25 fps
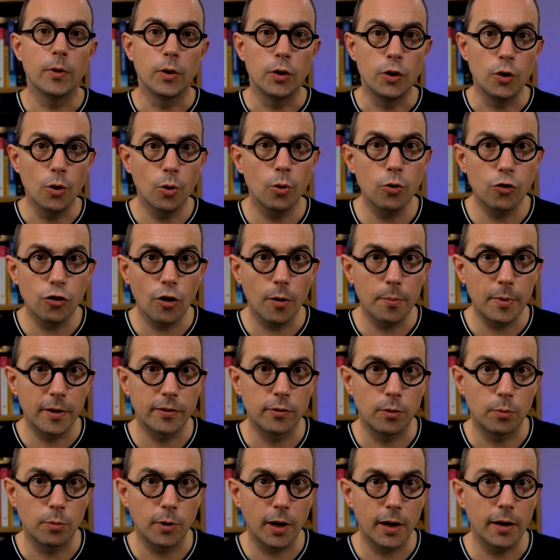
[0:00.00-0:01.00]
Your job
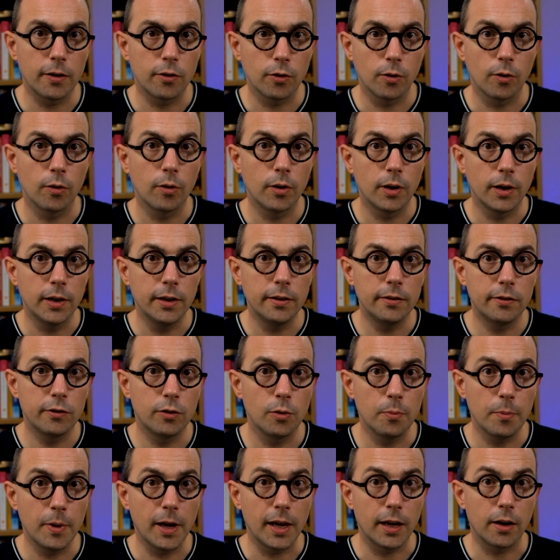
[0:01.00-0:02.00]
as a writer is
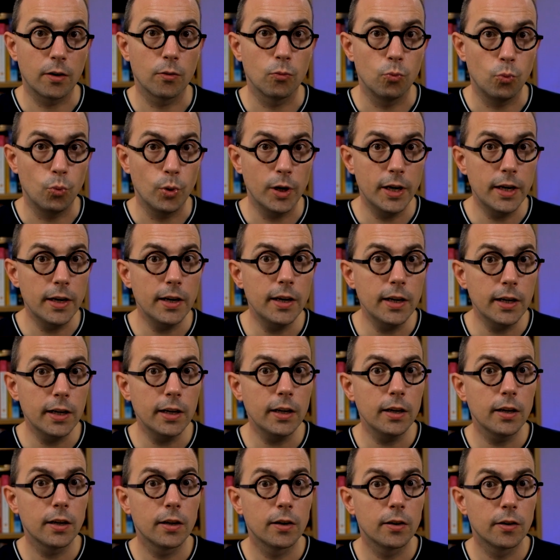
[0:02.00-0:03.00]
to make
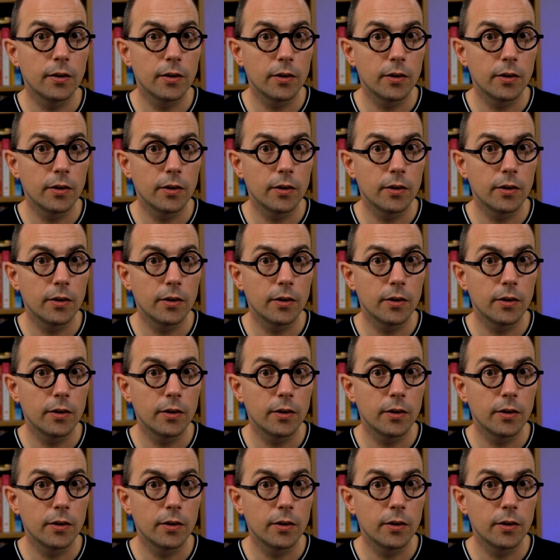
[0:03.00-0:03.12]
reading